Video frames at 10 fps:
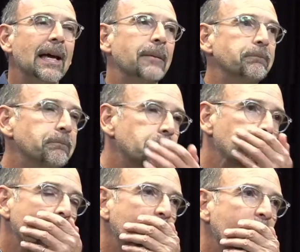Now,
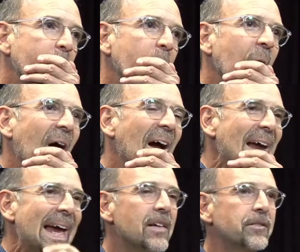
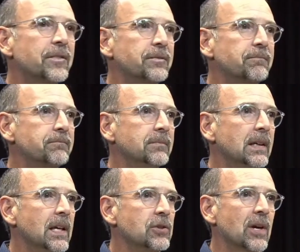I have
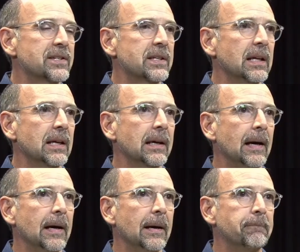an
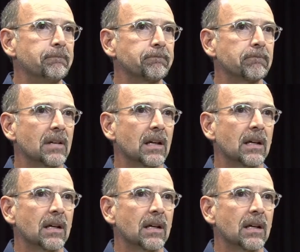interesting um,